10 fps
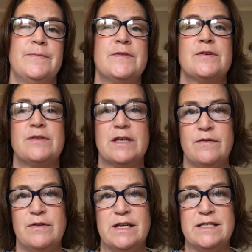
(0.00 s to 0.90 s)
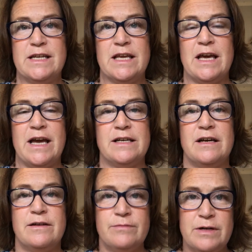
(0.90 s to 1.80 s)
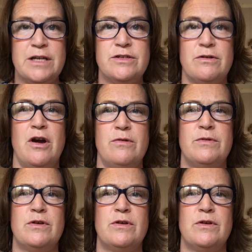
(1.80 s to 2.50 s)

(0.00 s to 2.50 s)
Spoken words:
So thank you for listening, and I really do hope